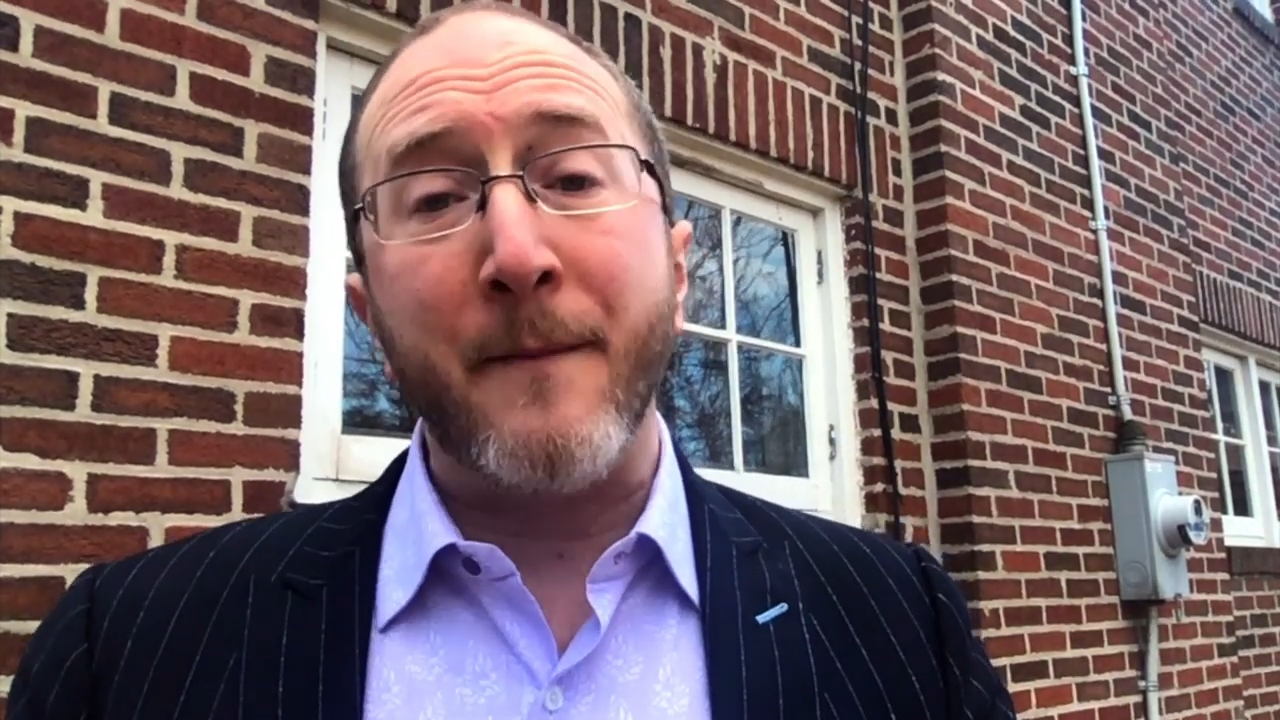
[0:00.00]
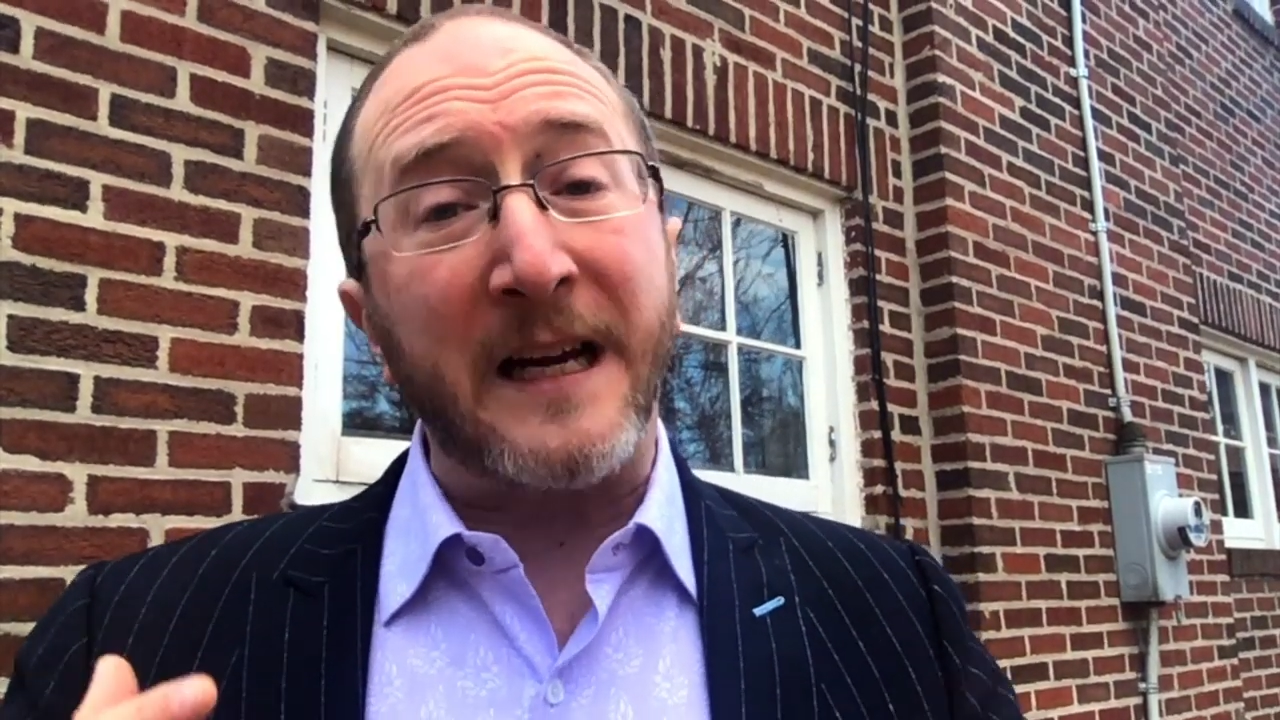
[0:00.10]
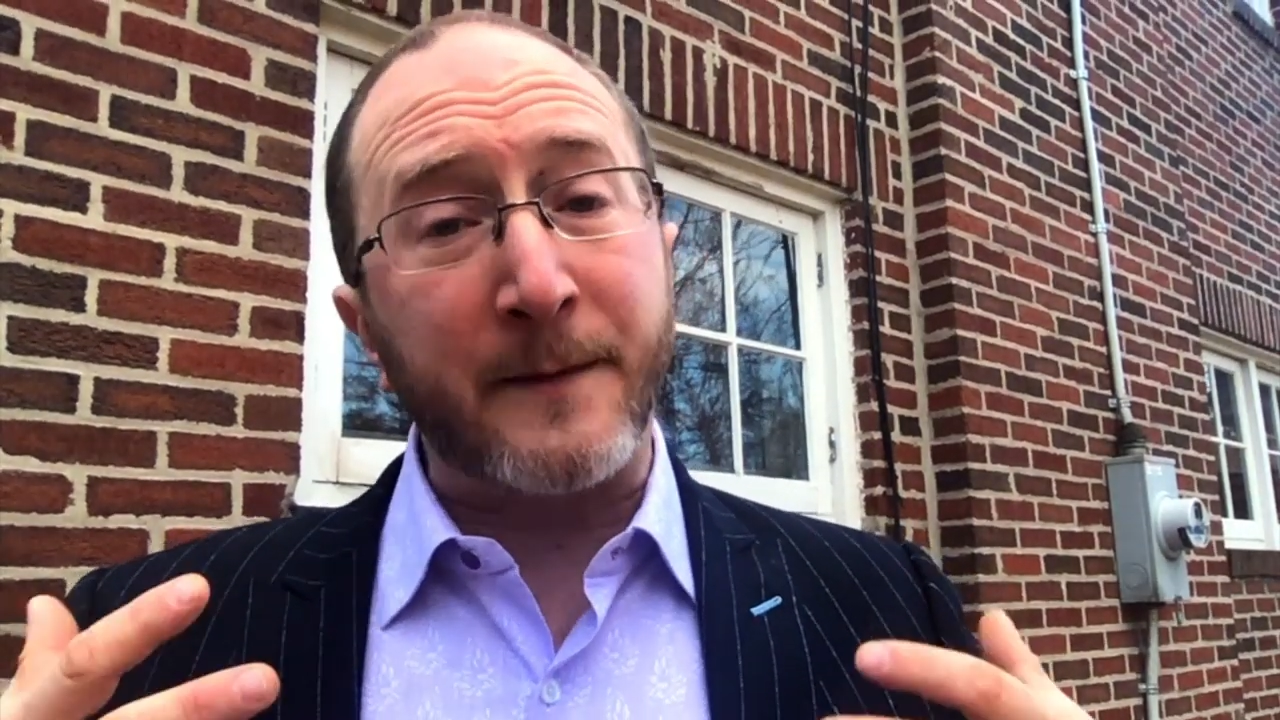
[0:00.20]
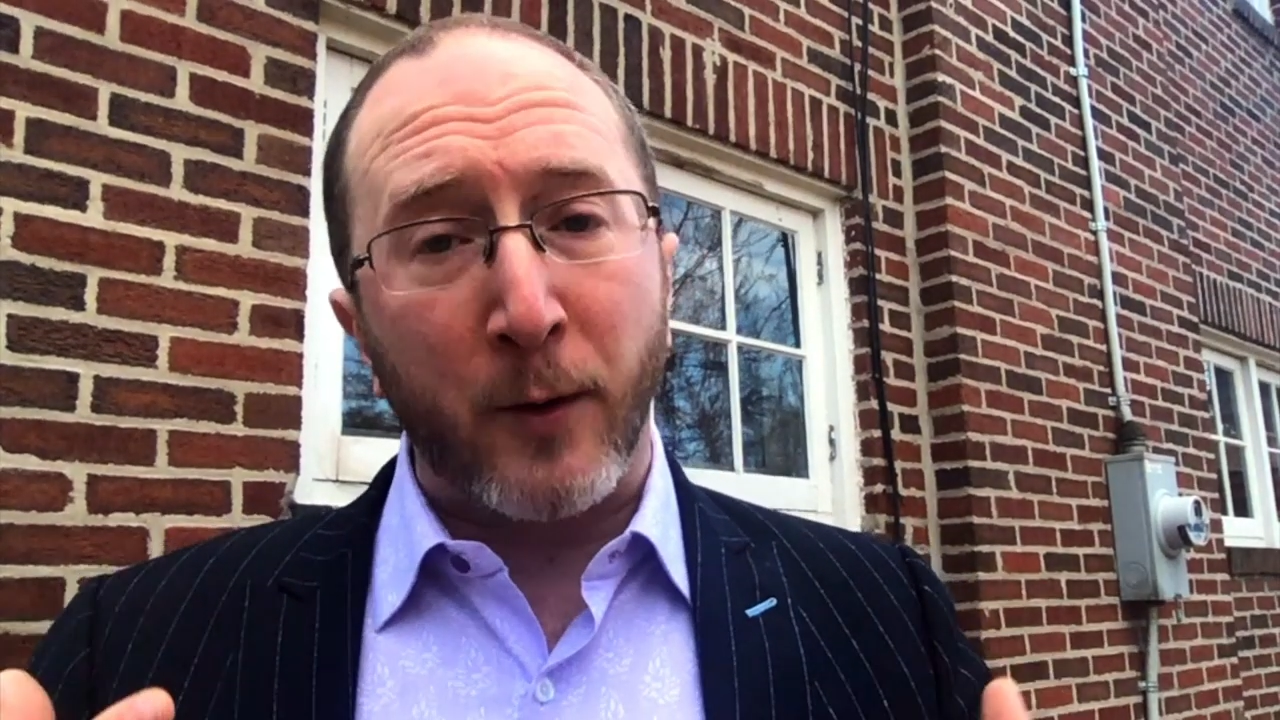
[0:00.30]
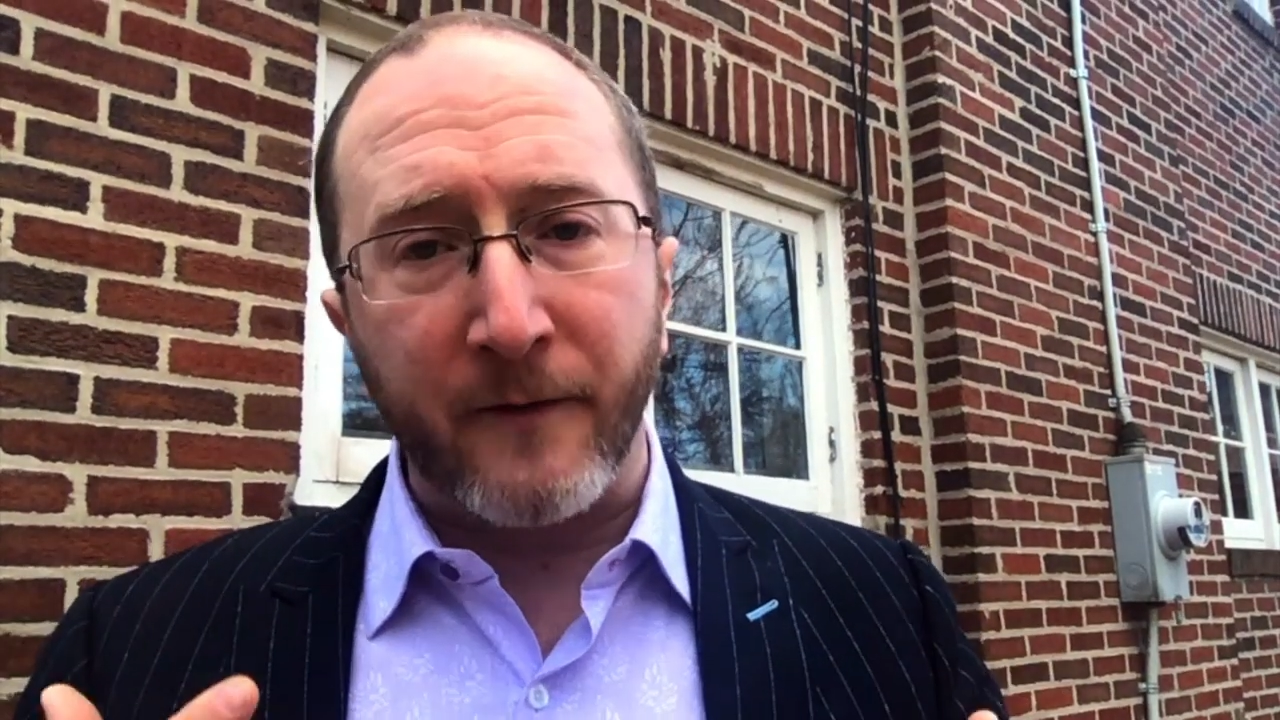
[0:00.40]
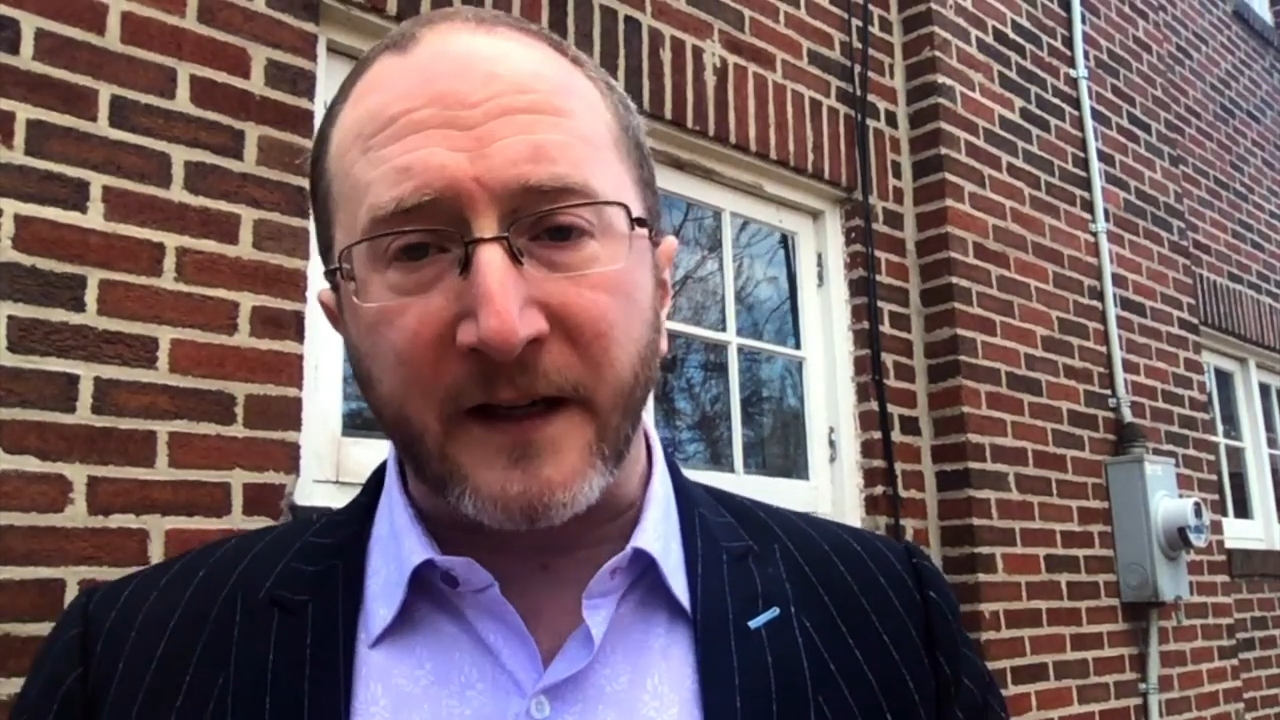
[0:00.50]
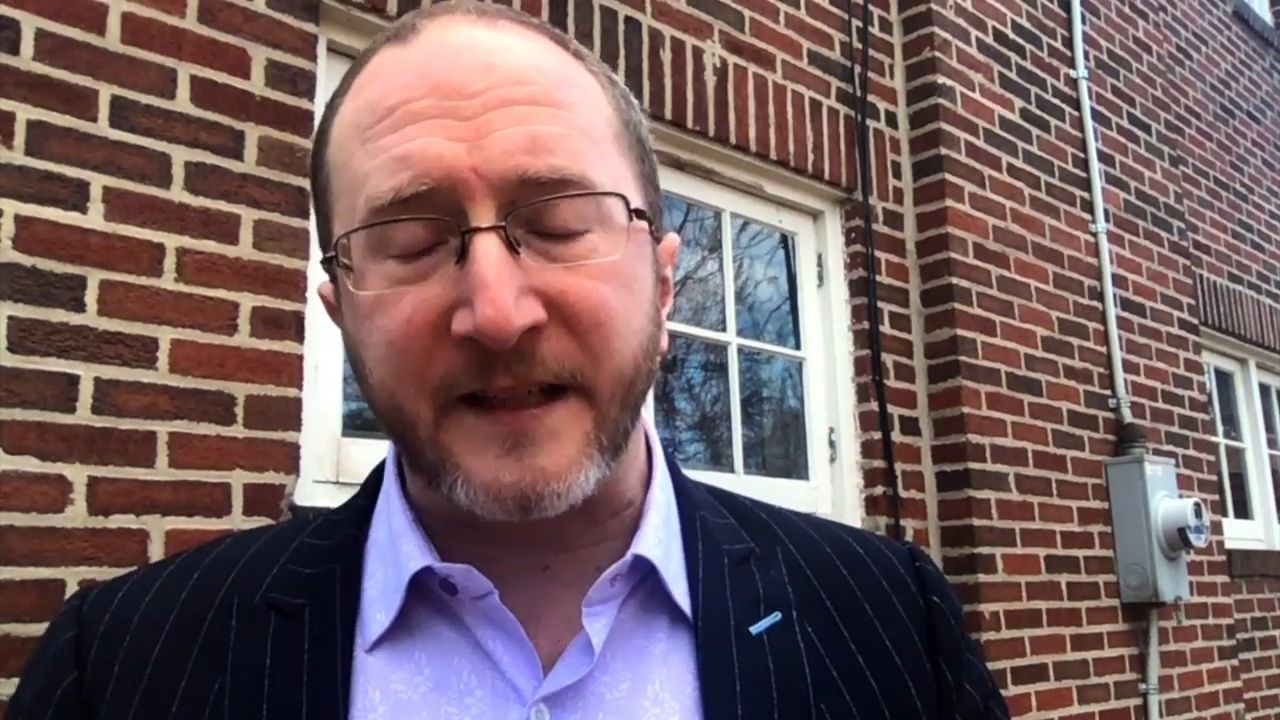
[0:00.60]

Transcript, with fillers: makes perfect